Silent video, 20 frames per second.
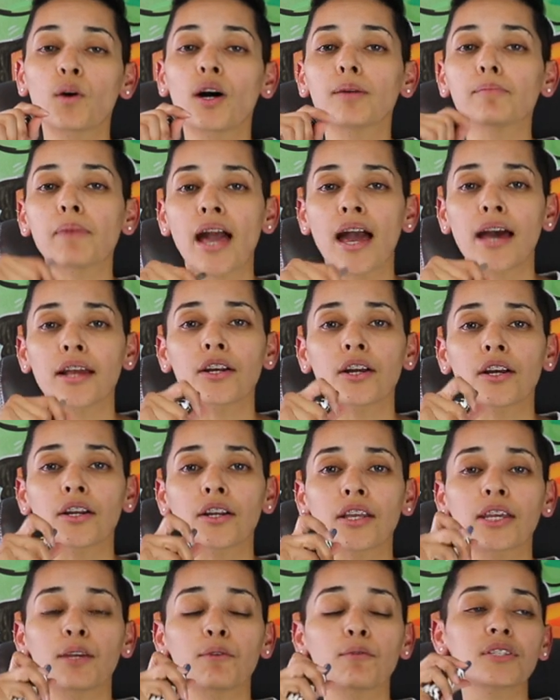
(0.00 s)

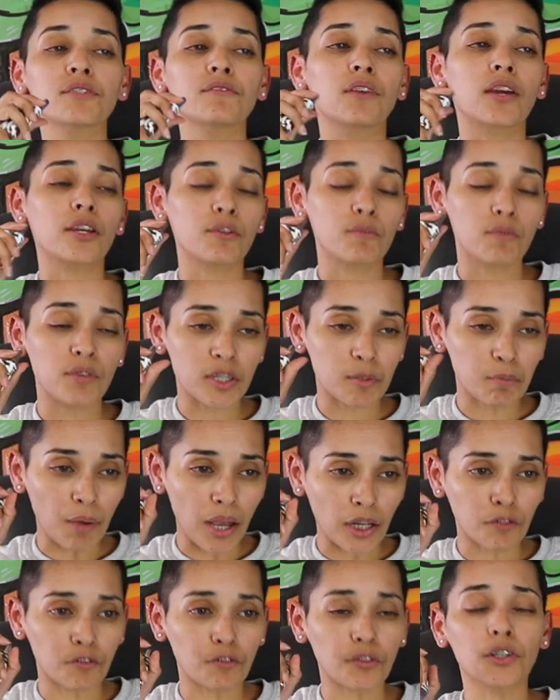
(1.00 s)
well-mannered. He was very
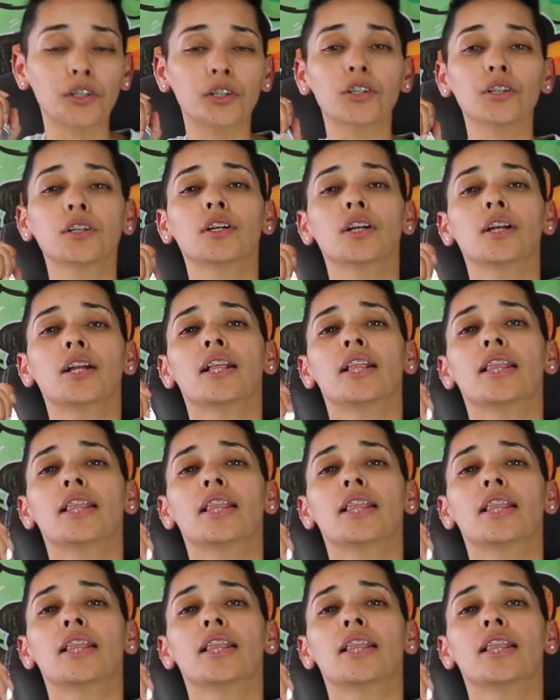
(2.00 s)
respectful.